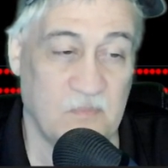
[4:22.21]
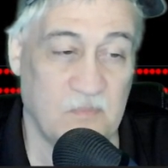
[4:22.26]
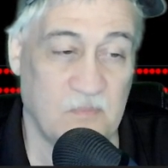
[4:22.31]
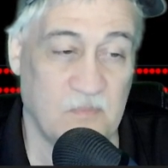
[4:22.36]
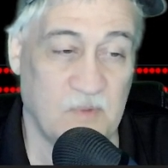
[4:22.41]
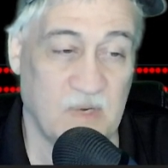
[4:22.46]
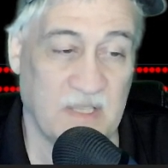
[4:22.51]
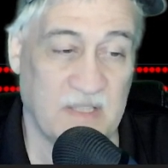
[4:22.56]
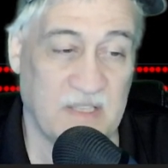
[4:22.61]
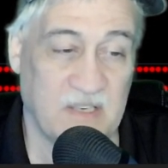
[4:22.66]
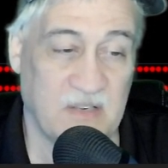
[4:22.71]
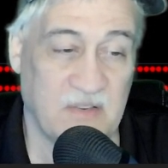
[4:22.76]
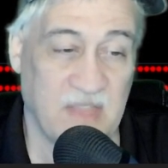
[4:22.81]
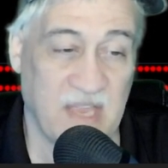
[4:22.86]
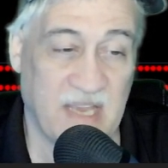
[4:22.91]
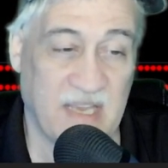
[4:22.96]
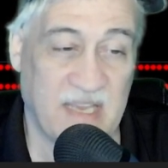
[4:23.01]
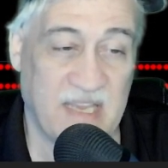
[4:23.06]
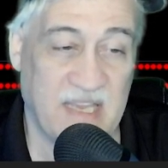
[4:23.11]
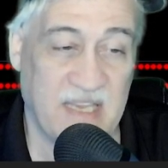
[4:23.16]
Right there,
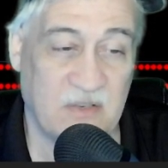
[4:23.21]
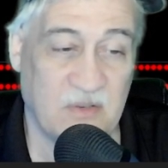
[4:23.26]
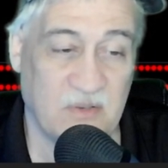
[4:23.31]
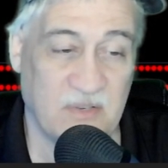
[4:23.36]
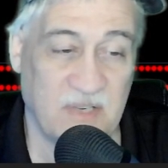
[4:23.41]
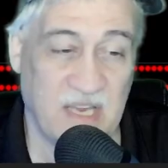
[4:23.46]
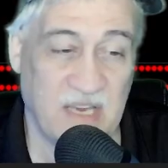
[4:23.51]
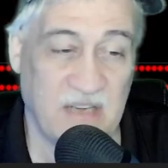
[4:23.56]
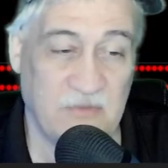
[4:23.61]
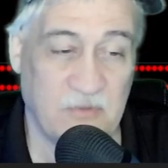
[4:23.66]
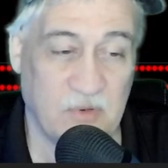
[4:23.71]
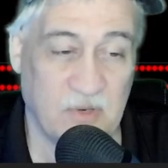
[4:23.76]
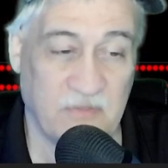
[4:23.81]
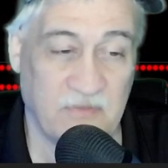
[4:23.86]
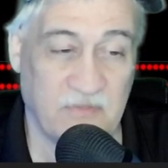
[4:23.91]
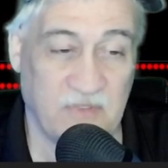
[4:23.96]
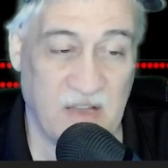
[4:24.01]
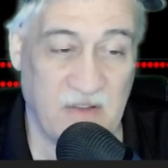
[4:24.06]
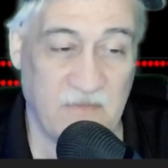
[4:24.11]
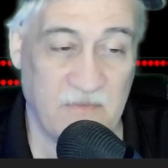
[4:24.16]
that candle
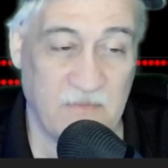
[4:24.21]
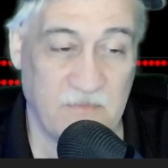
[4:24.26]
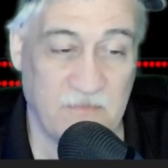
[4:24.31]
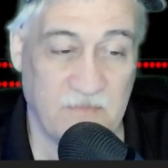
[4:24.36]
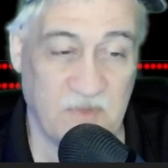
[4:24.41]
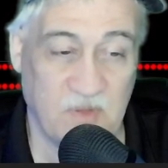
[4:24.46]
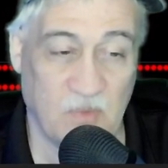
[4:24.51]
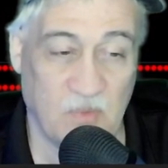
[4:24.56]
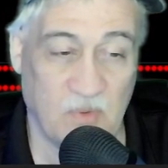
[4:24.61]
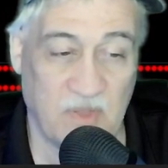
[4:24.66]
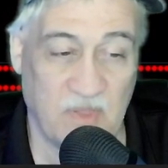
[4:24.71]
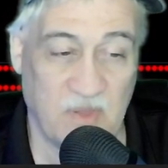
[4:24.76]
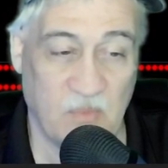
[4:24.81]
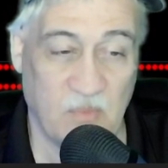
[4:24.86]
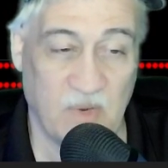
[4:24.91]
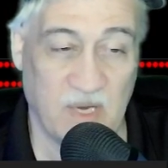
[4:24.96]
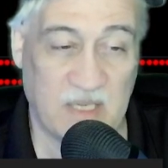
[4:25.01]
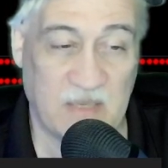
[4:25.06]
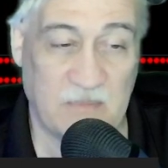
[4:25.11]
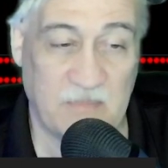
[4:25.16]
9:45, the one that
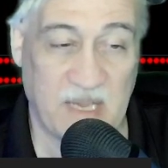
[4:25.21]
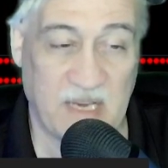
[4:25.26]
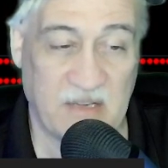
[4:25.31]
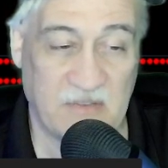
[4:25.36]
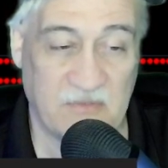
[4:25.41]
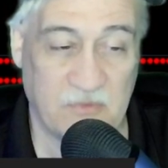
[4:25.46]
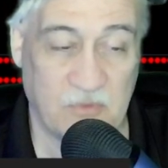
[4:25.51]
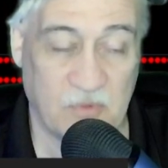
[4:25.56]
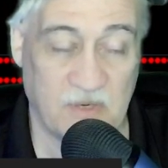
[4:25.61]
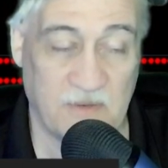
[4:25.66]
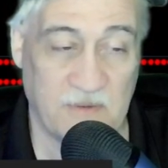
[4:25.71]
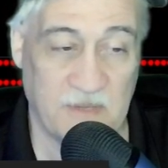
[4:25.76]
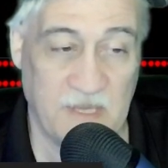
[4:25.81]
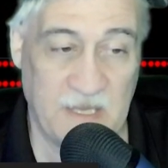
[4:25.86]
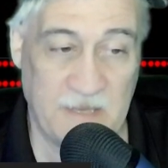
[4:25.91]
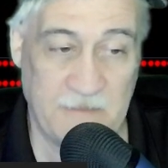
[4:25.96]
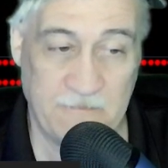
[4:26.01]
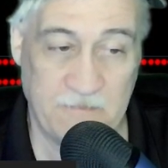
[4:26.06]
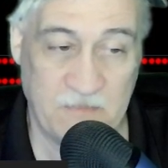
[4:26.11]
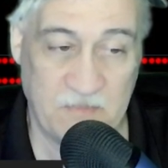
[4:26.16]
wicked back and forth.
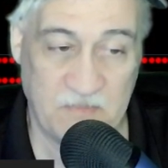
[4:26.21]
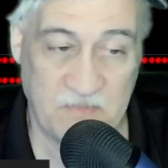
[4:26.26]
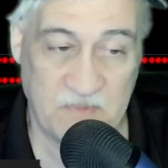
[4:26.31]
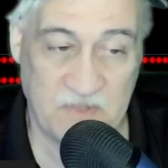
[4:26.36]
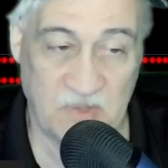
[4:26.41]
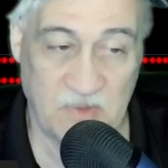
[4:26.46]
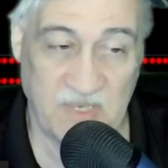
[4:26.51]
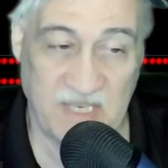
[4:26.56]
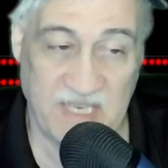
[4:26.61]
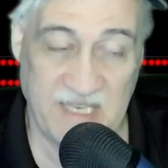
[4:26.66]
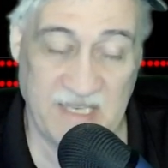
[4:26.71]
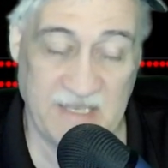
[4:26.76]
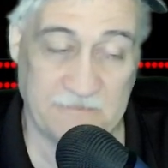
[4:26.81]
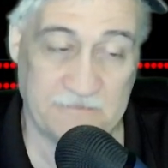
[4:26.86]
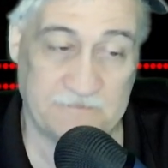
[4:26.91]
So again,